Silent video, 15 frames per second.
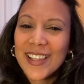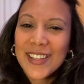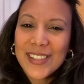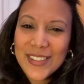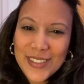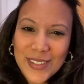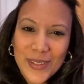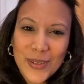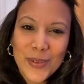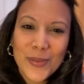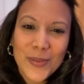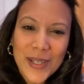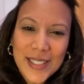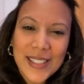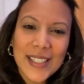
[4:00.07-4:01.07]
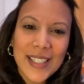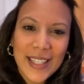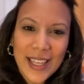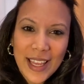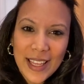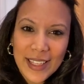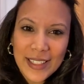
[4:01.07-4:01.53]
So once
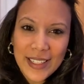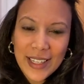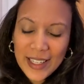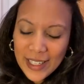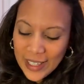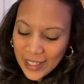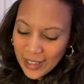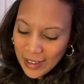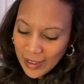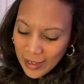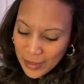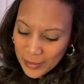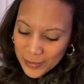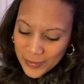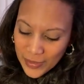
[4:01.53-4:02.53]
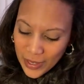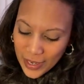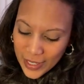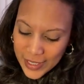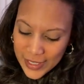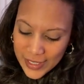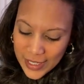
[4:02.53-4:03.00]
again,
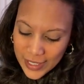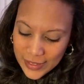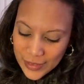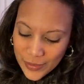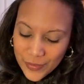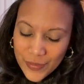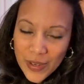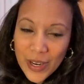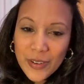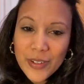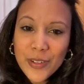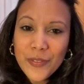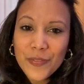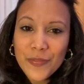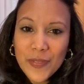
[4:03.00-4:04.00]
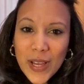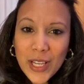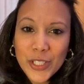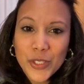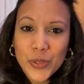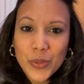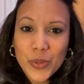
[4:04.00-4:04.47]
architects are very
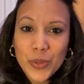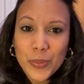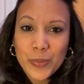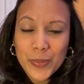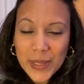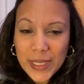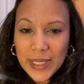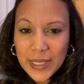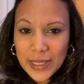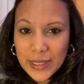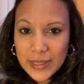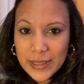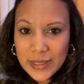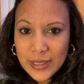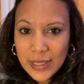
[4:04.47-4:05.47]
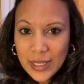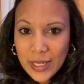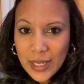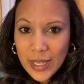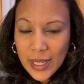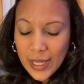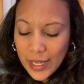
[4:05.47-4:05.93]
factual beings.
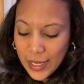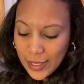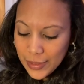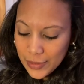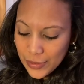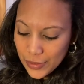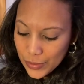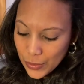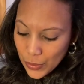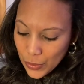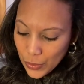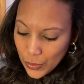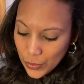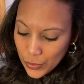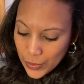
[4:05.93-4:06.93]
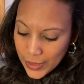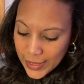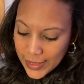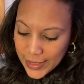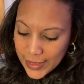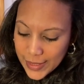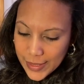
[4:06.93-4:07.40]
And so
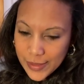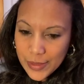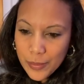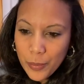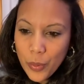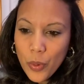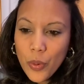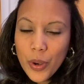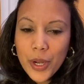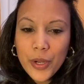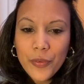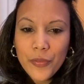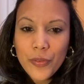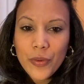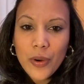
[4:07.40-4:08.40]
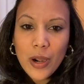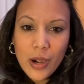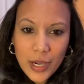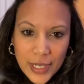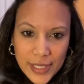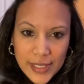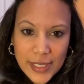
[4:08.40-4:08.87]
it is important for
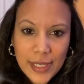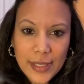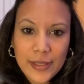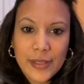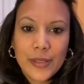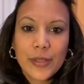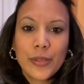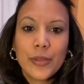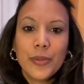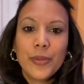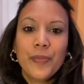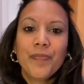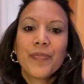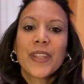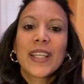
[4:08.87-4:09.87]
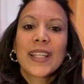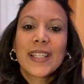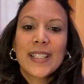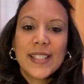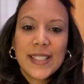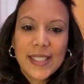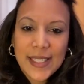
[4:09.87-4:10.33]
architects to
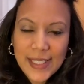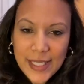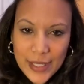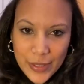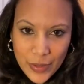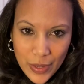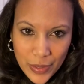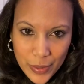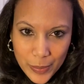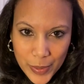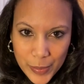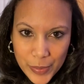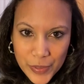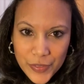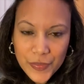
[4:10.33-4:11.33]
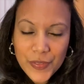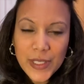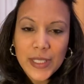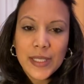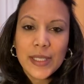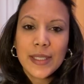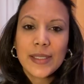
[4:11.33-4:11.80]
consider other people's
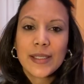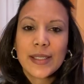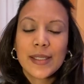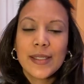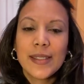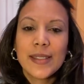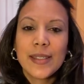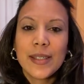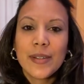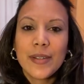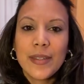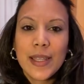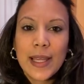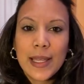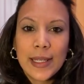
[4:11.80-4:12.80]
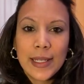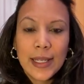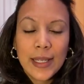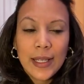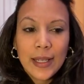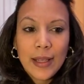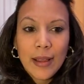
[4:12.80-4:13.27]
feelings, consider that,
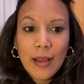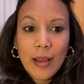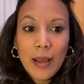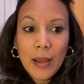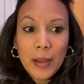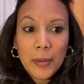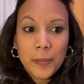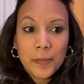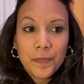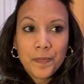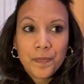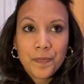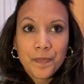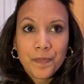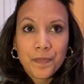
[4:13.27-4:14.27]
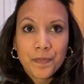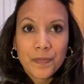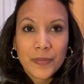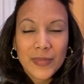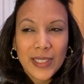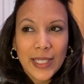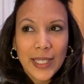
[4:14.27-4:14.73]

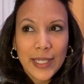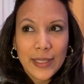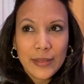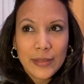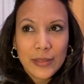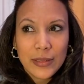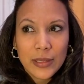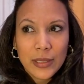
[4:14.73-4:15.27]
and